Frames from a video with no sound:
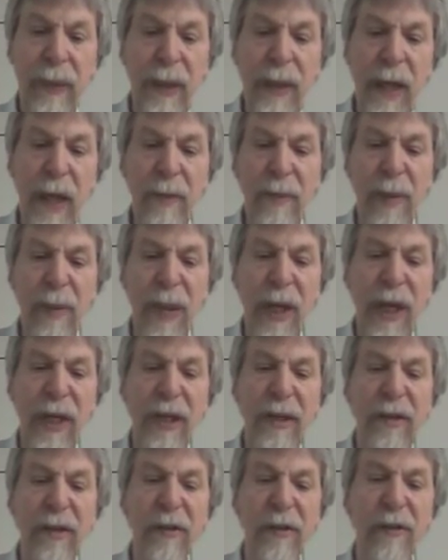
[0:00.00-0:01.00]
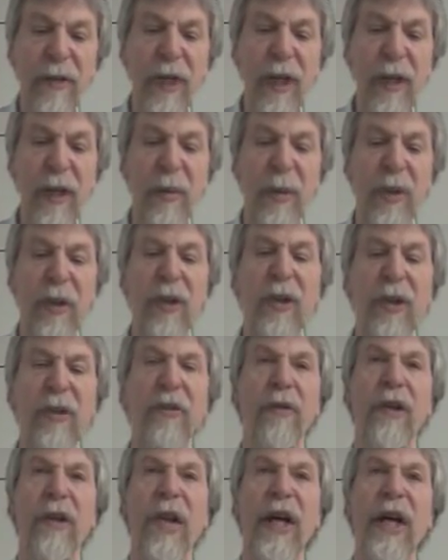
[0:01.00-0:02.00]
MPI is available on a
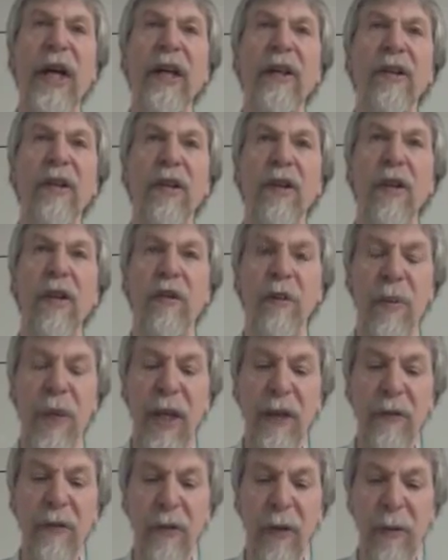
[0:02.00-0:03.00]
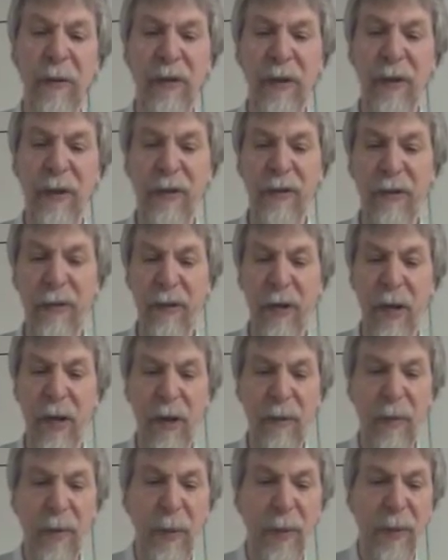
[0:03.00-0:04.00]
variety of platforms. It's
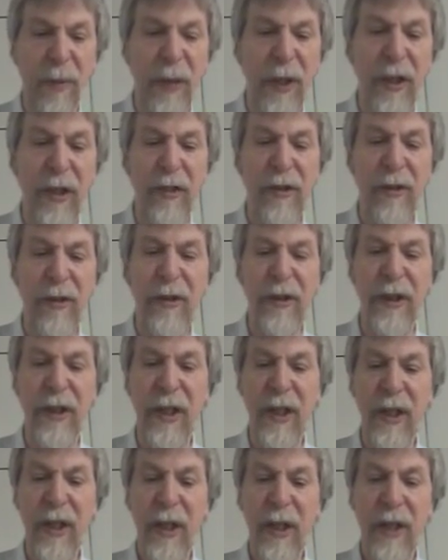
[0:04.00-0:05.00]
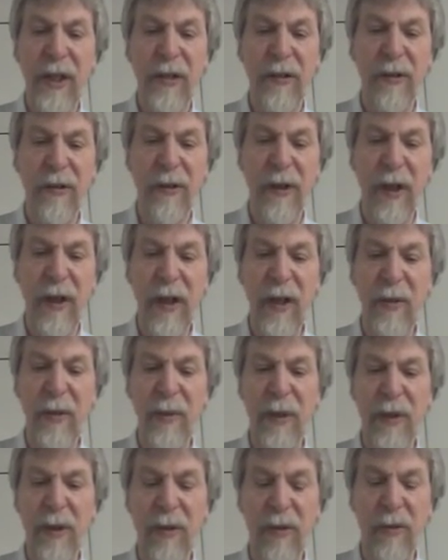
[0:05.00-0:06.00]
not proprietary. It's not
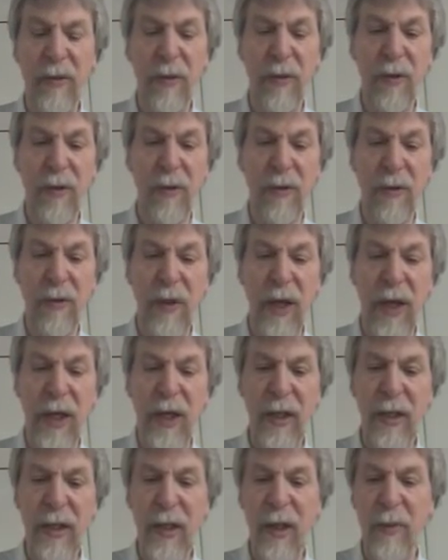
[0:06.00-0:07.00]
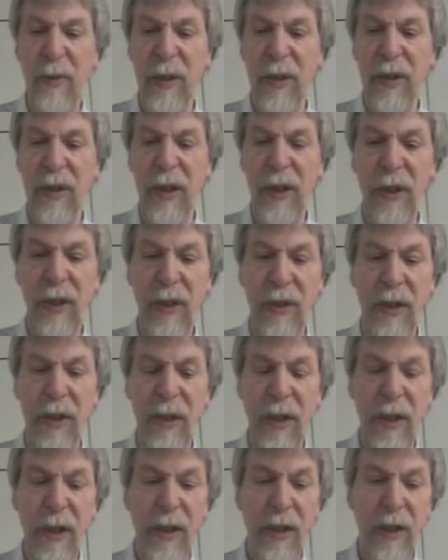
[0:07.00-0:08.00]
limited to a particular
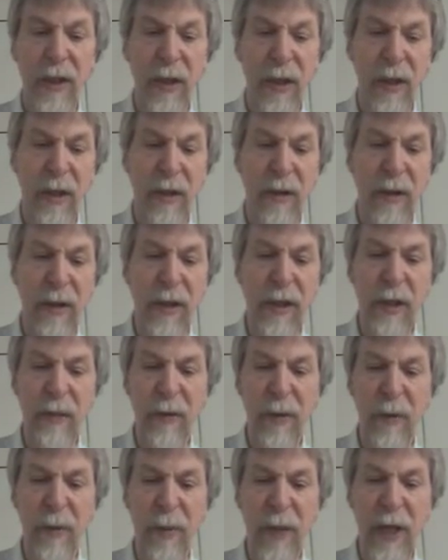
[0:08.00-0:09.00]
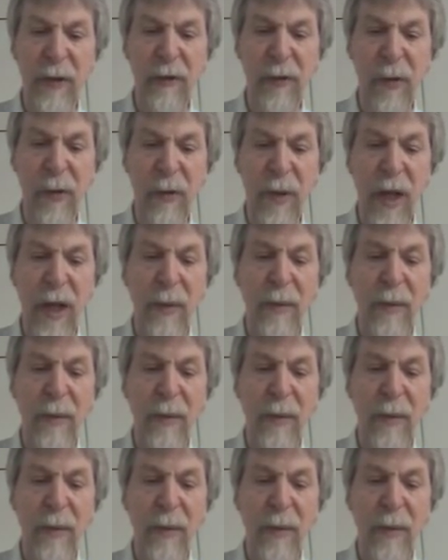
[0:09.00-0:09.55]
hardware platform.